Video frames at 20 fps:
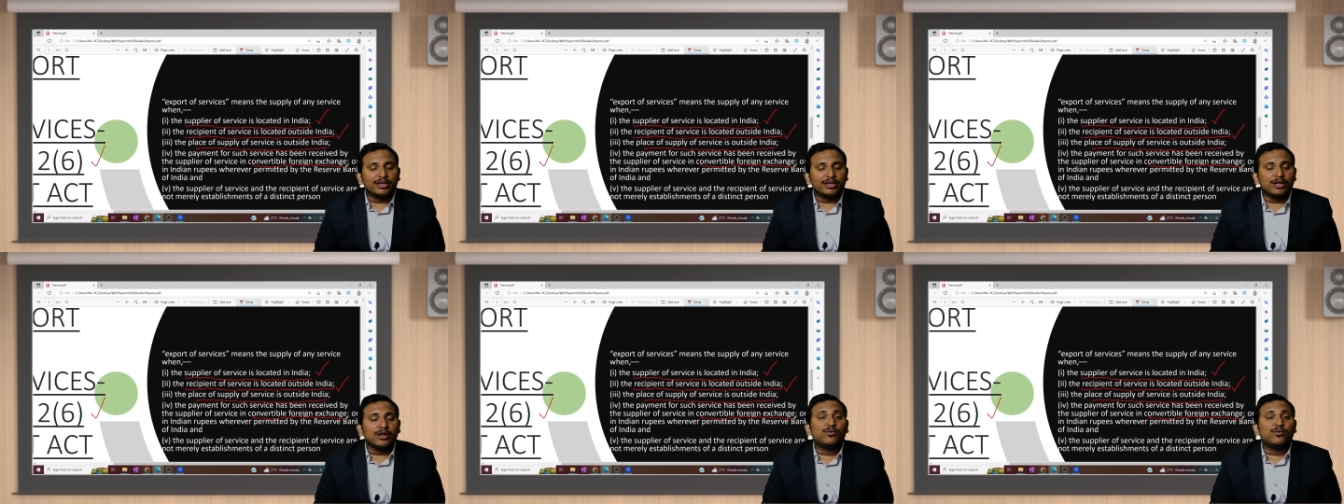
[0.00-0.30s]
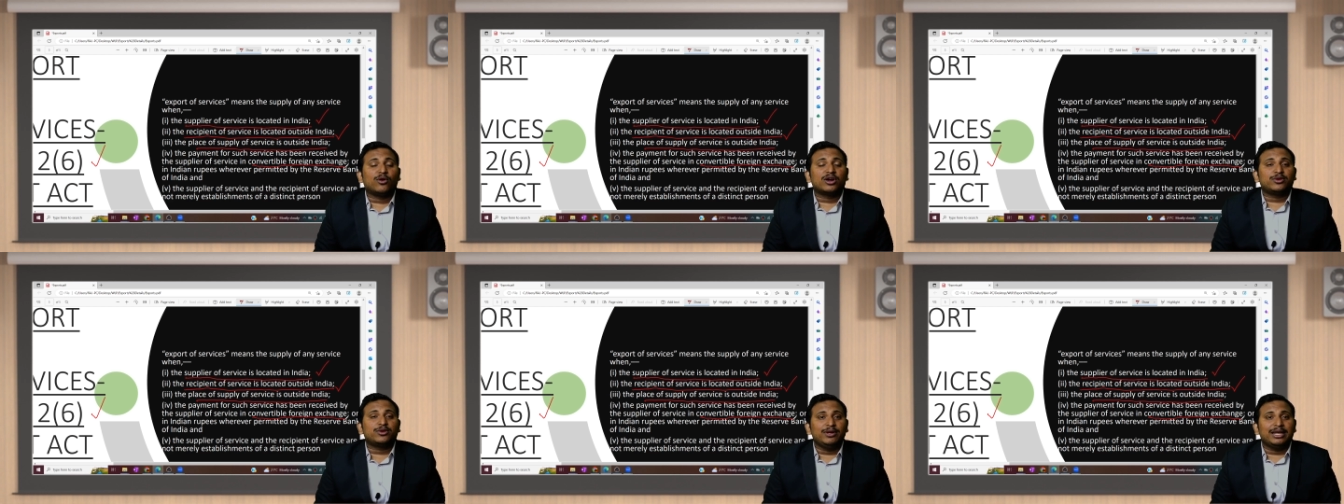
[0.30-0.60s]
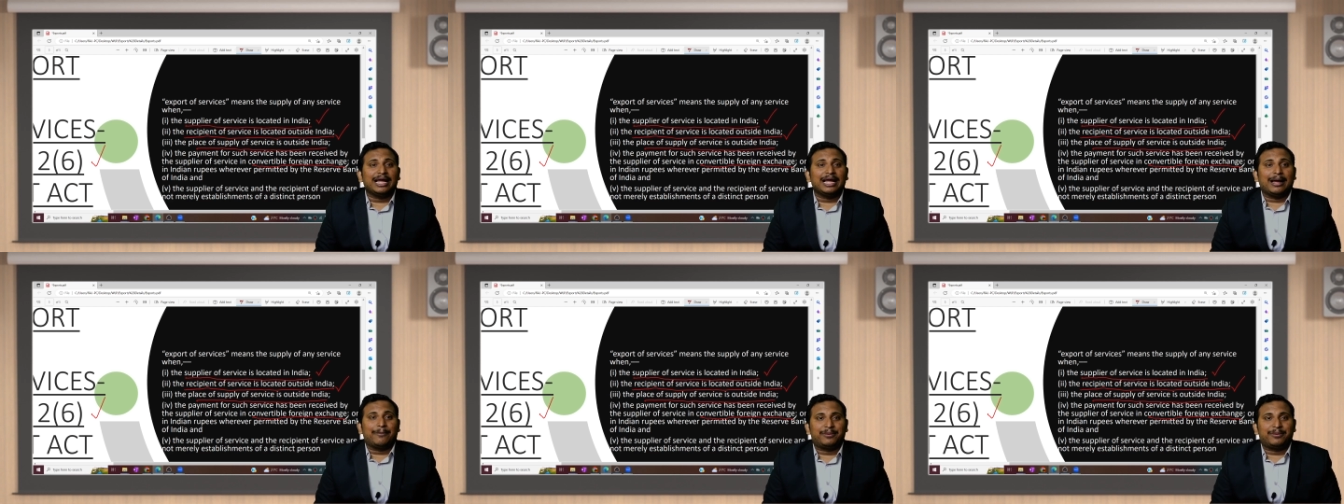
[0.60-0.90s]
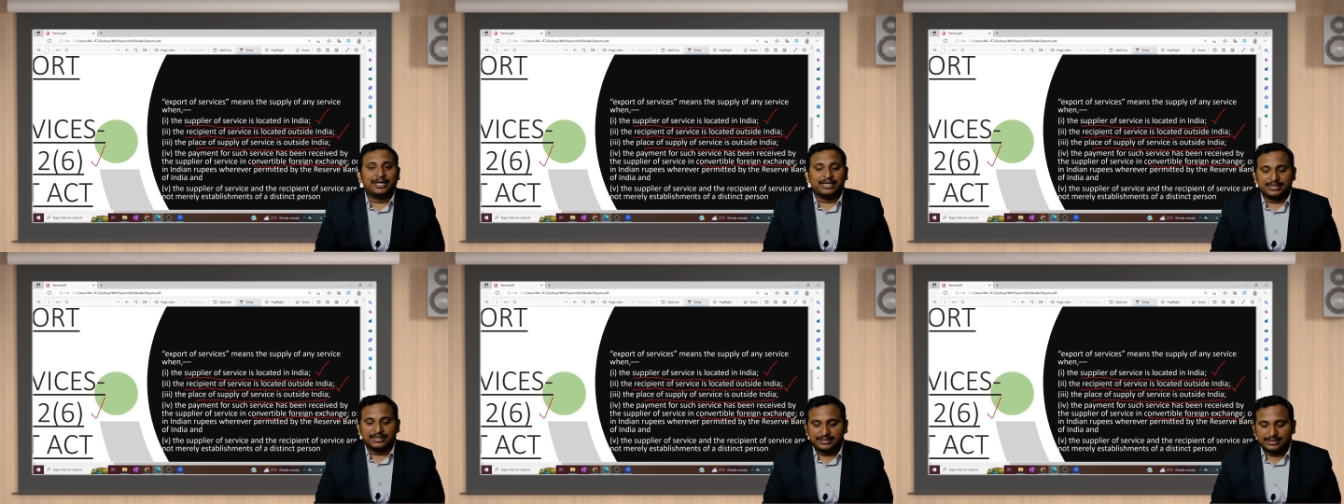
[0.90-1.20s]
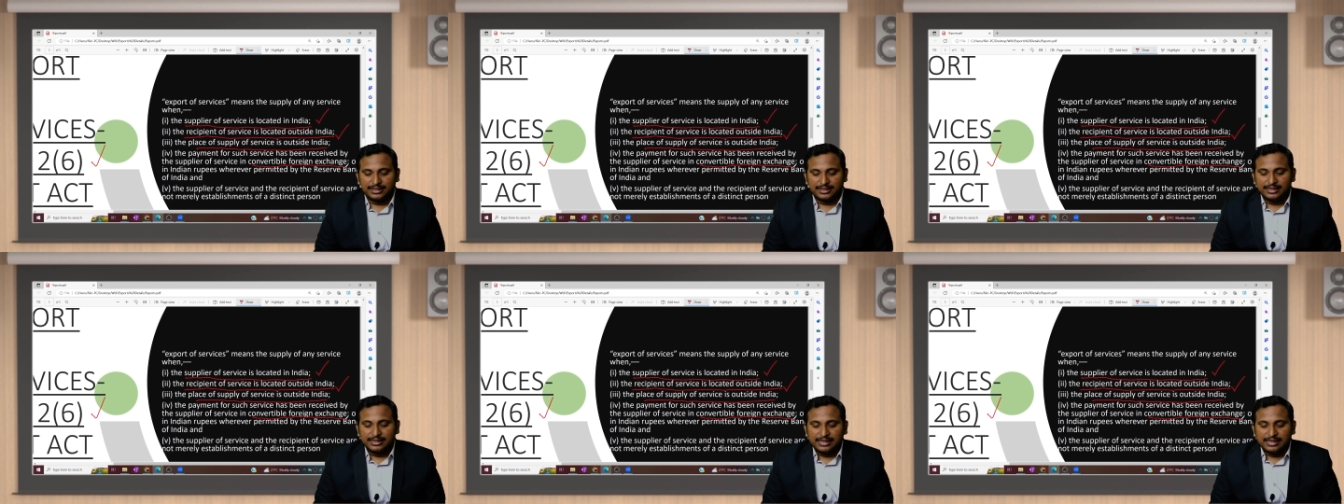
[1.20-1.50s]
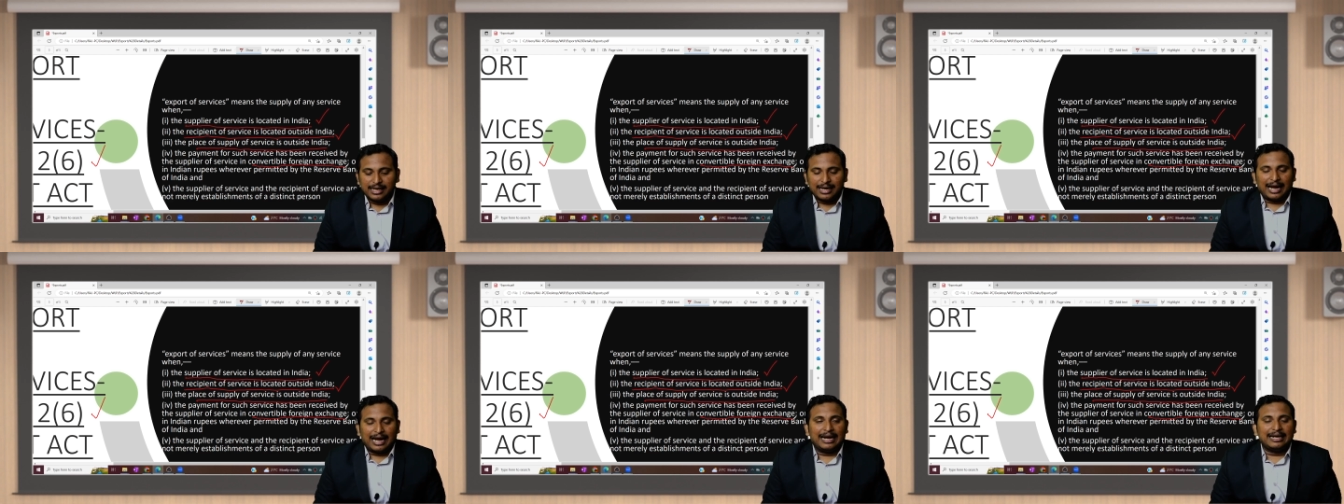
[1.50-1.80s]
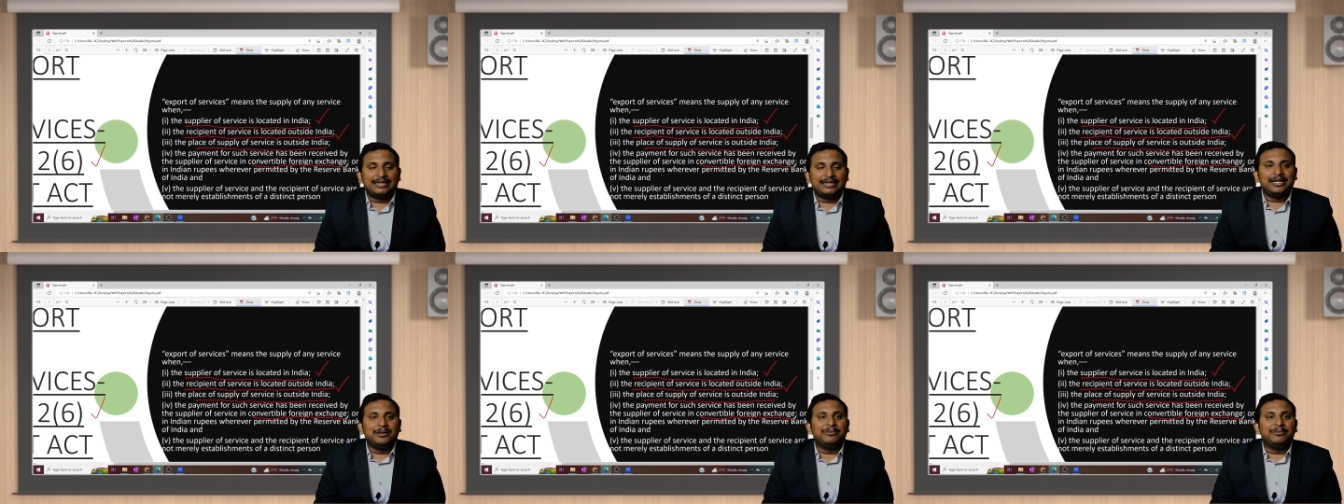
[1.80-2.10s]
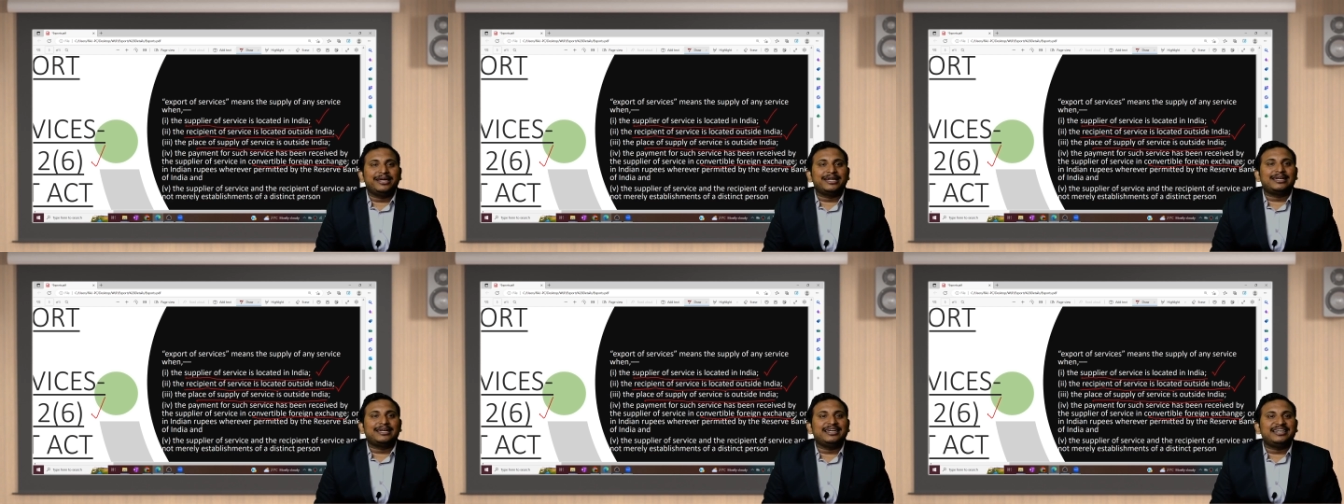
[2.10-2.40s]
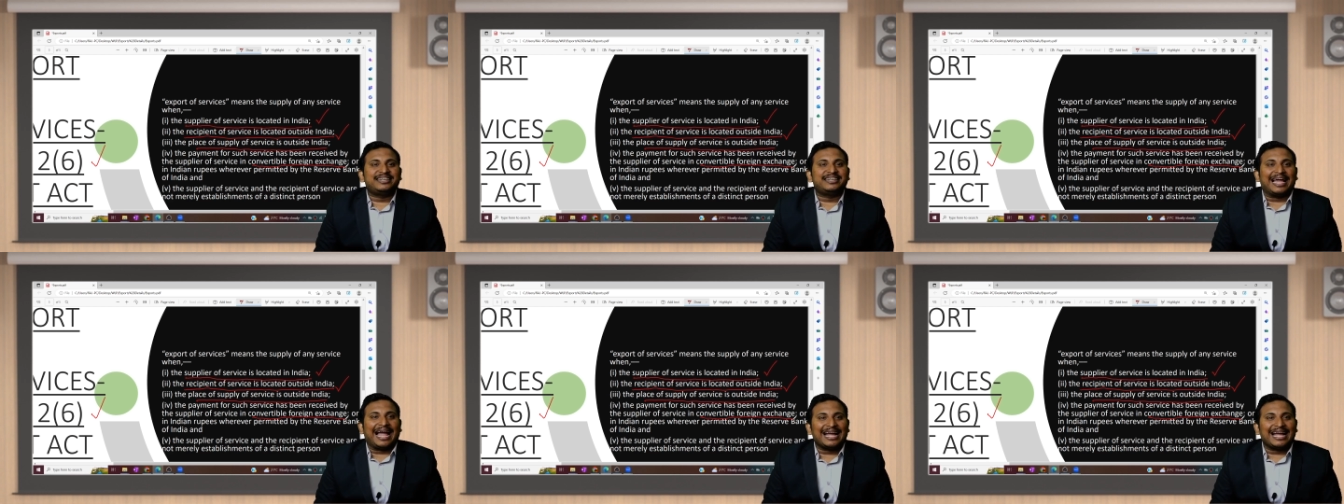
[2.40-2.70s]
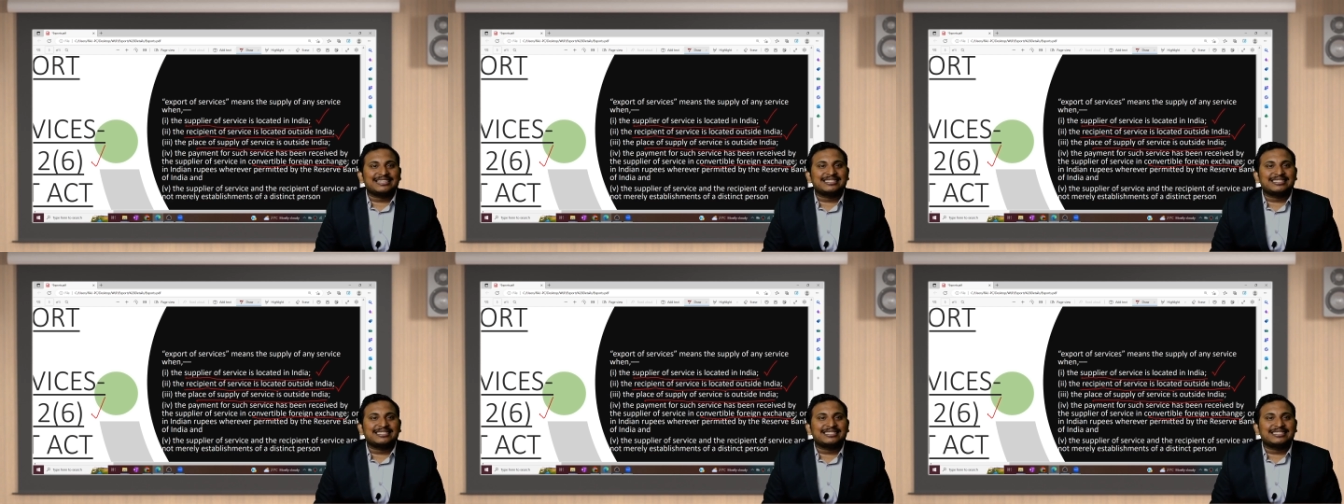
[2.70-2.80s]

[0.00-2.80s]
what will happen is ultimately tax